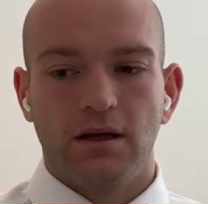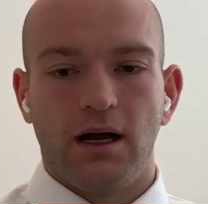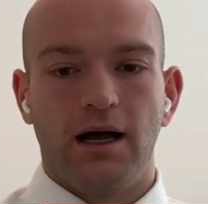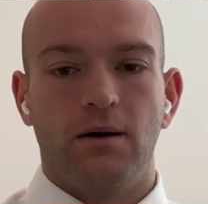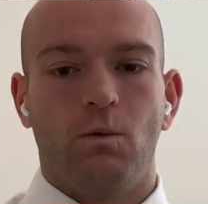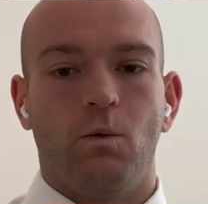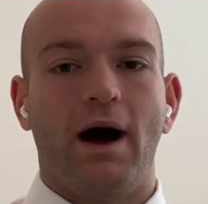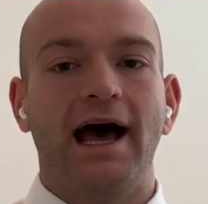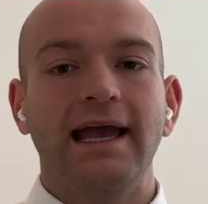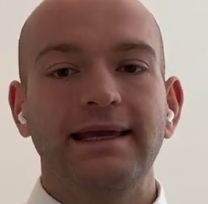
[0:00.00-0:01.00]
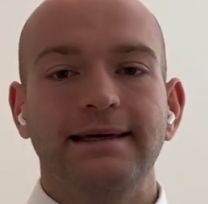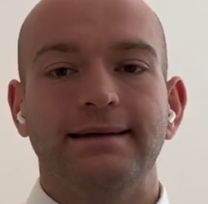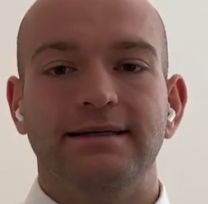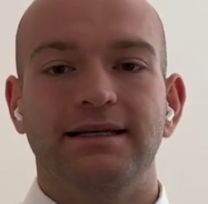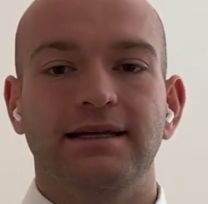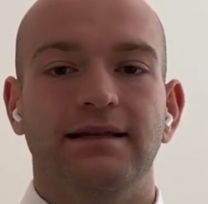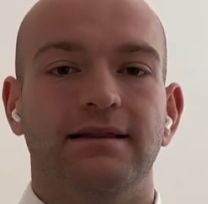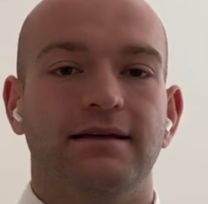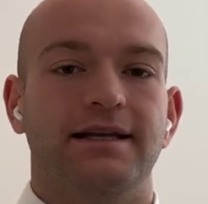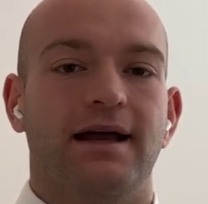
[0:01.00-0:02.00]
Why
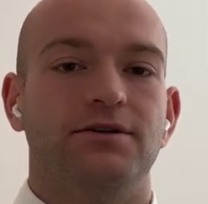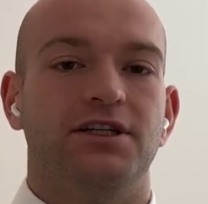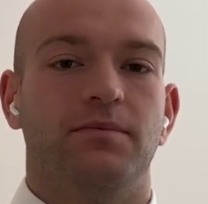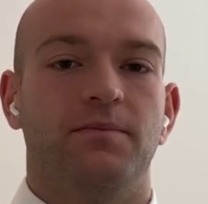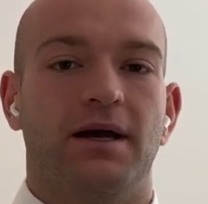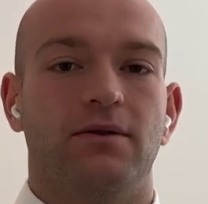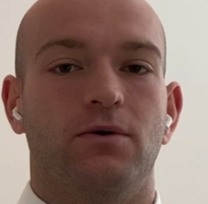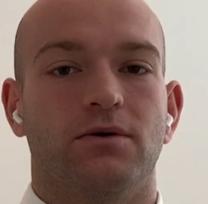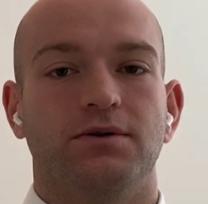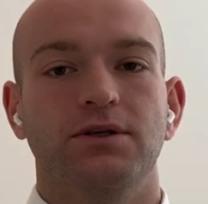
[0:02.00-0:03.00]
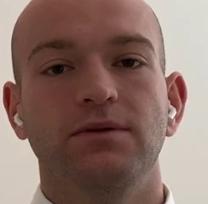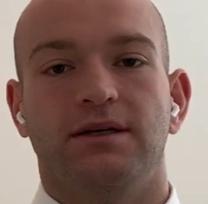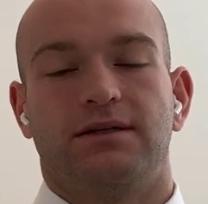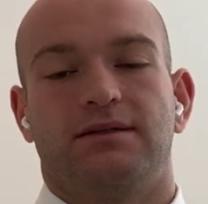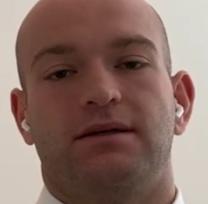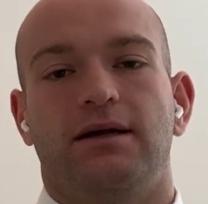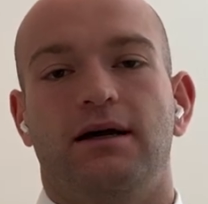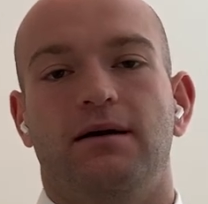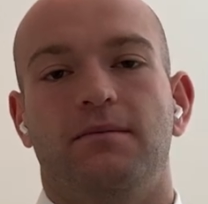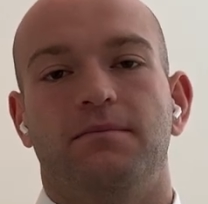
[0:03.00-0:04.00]
did the township of Mount Laurel do this?
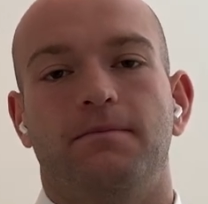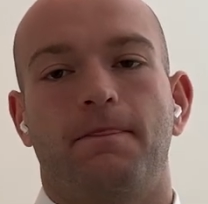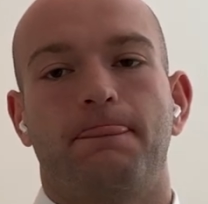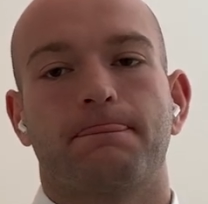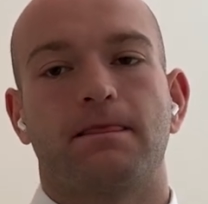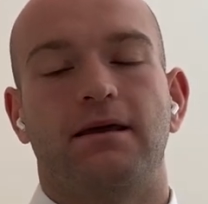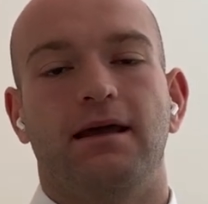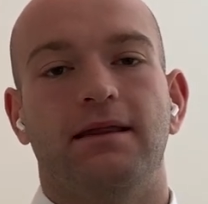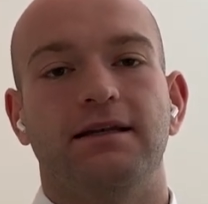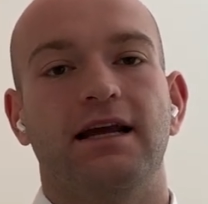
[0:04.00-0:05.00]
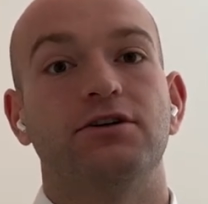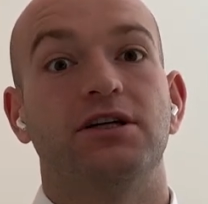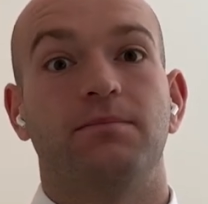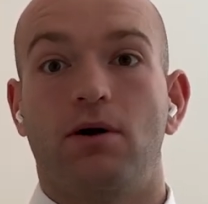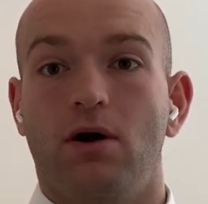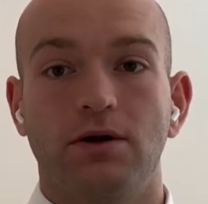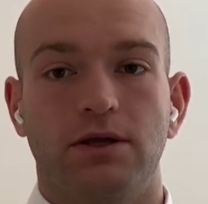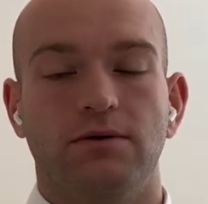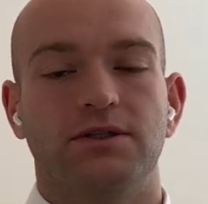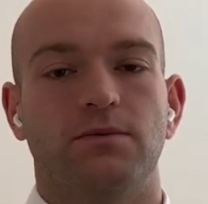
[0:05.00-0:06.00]
And the township
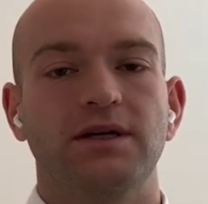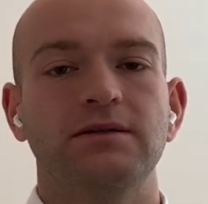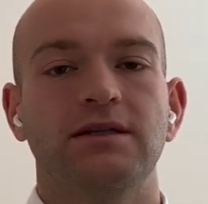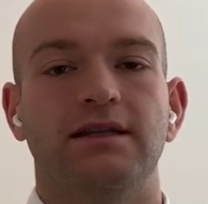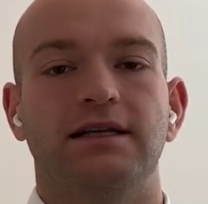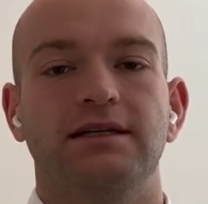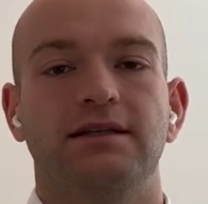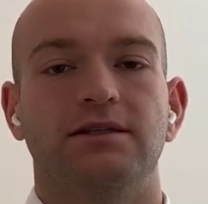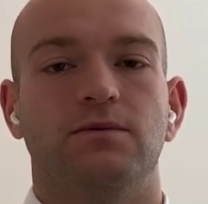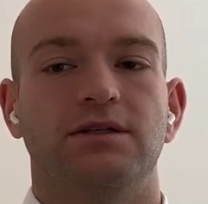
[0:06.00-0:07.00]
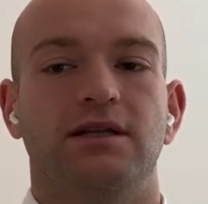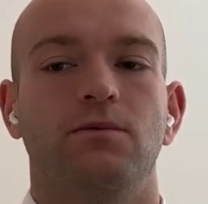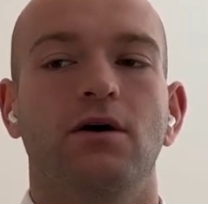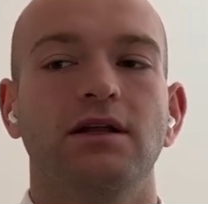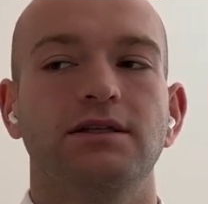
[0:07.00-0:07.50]
argues the reason that they did this was they wanted